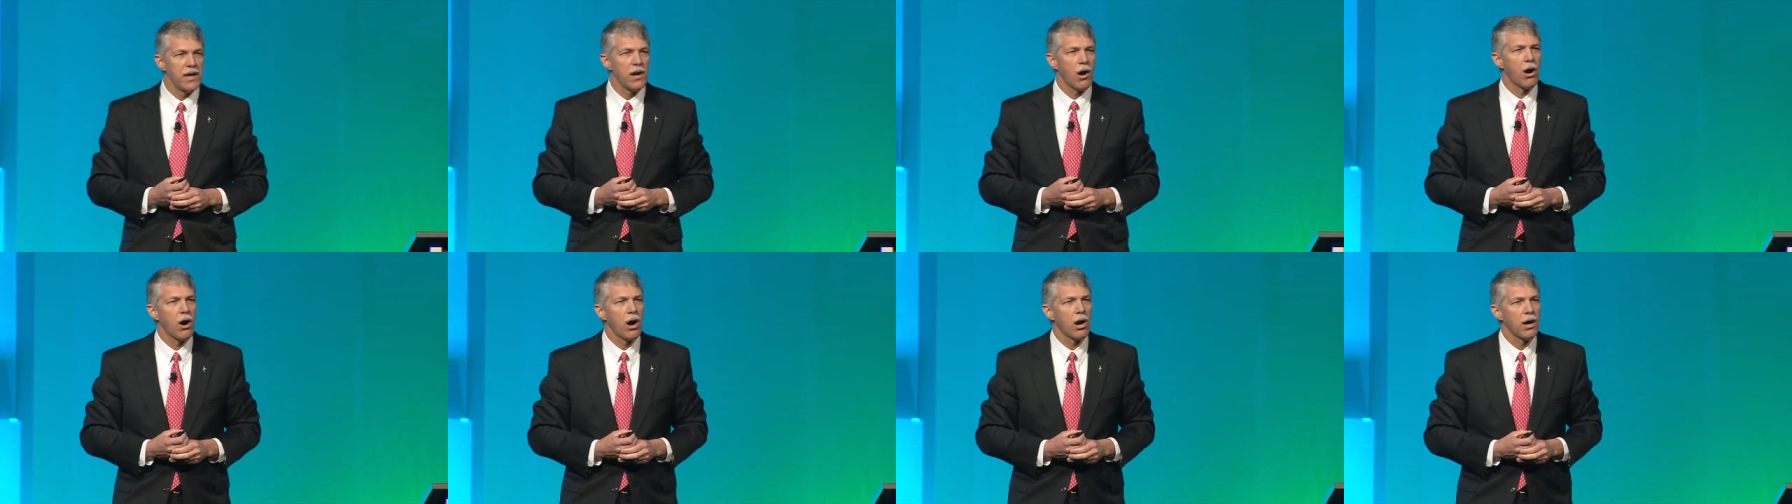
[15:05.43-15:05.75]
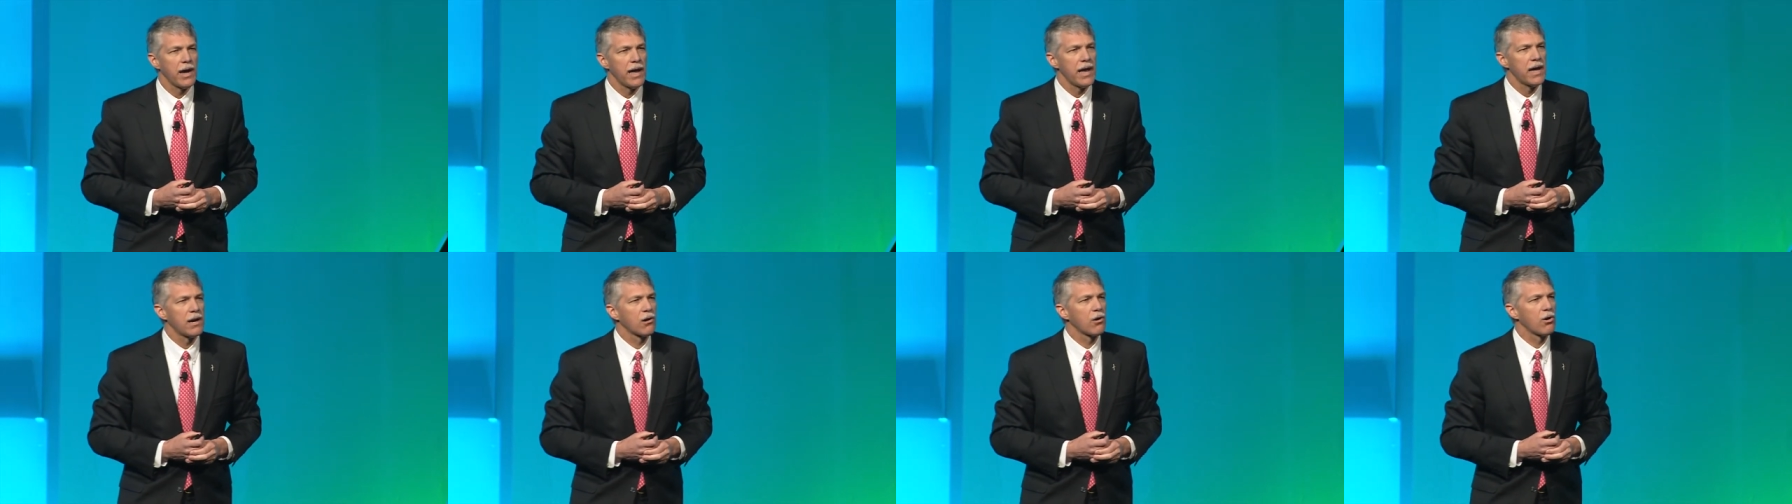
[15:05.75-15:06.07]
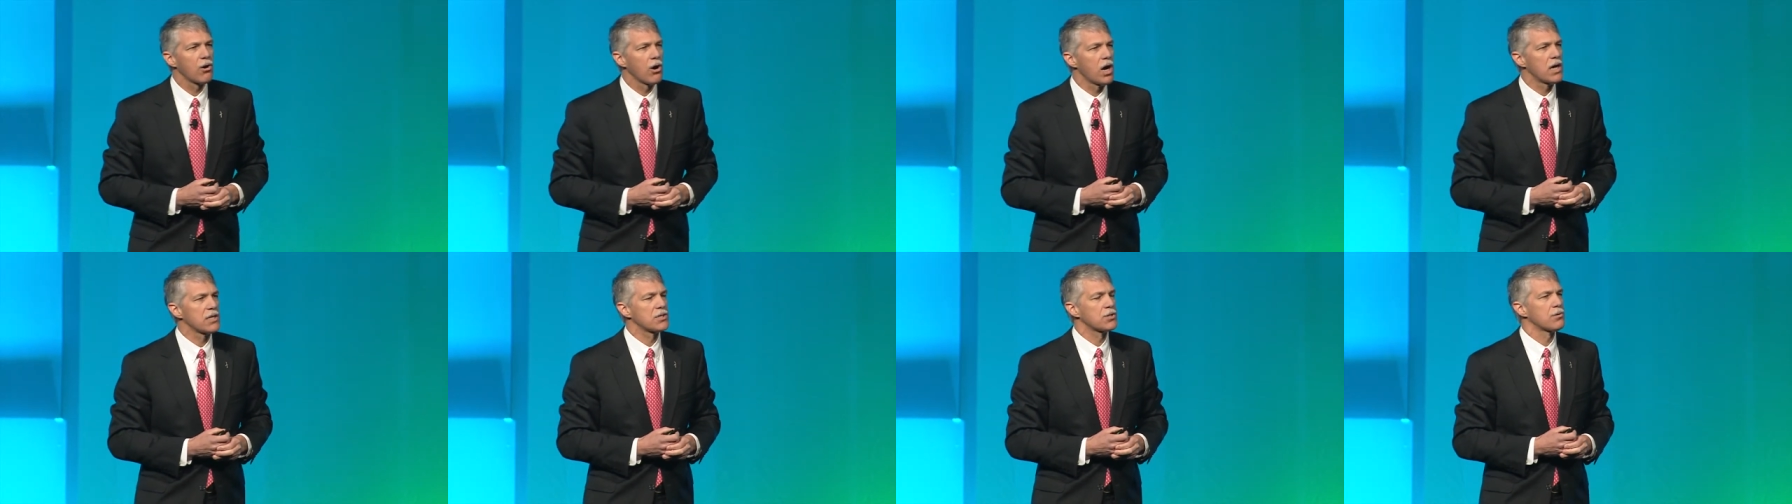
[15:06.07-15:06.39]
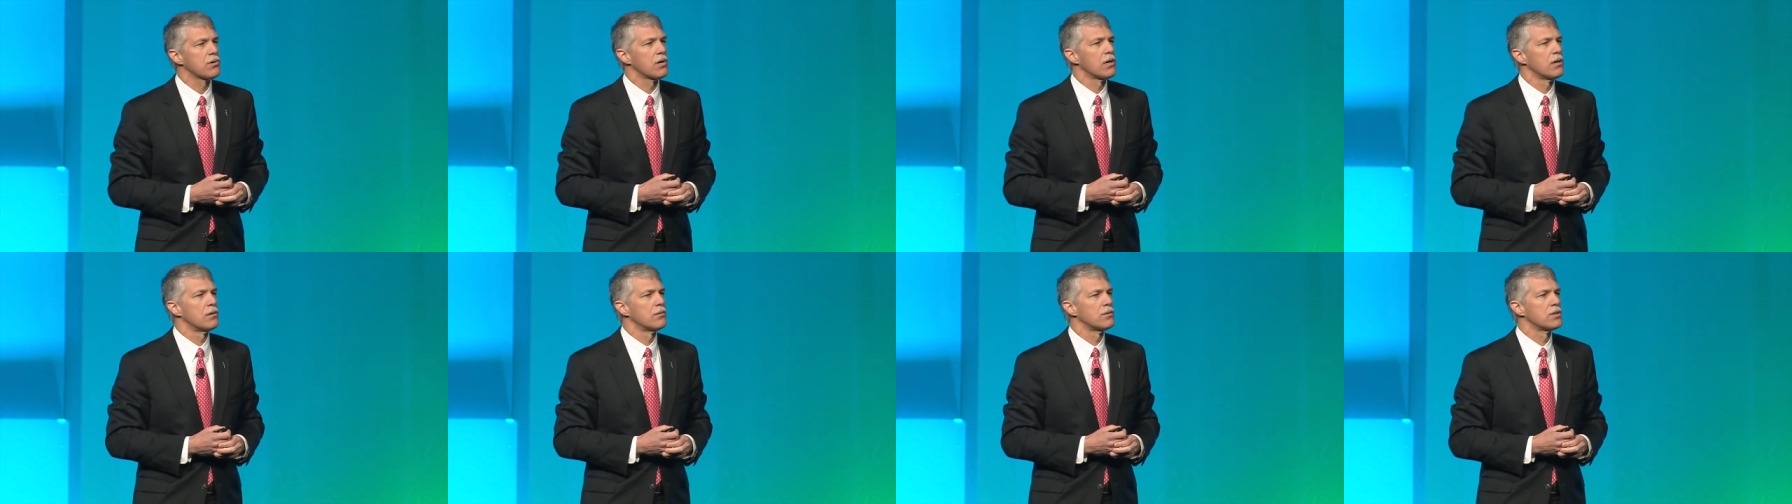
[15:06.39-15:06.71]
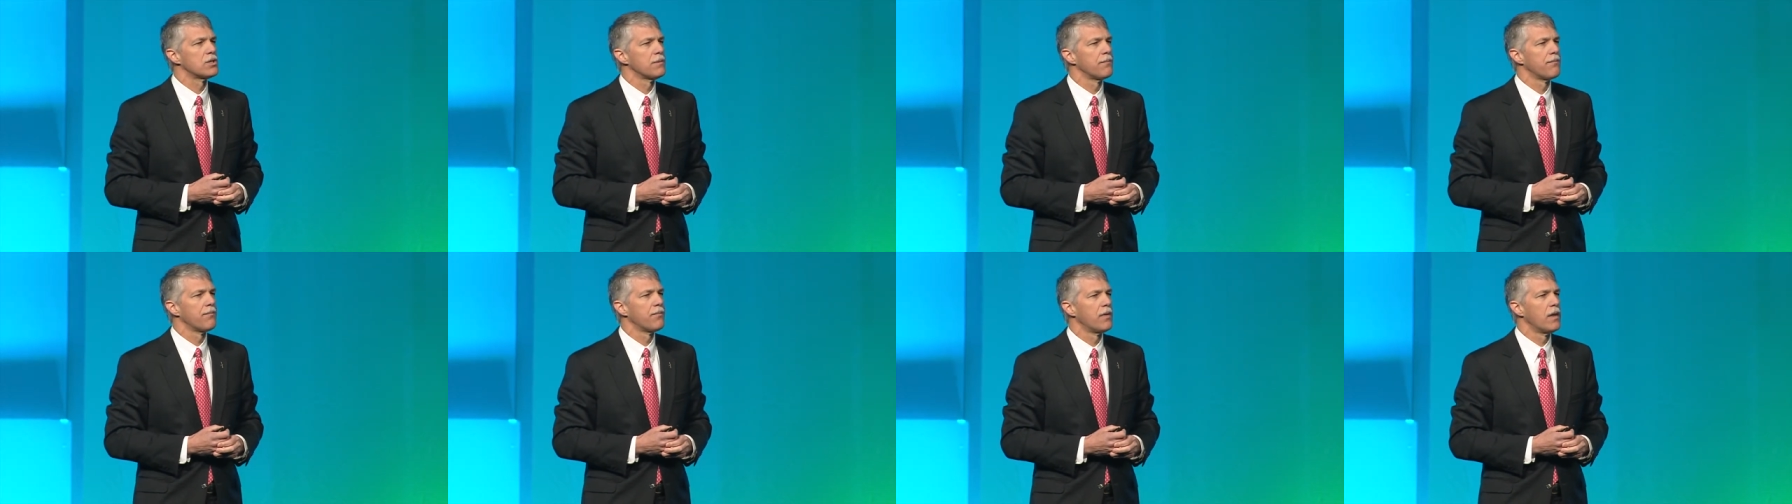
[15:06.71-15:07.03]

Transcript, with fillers: are at a crossroads.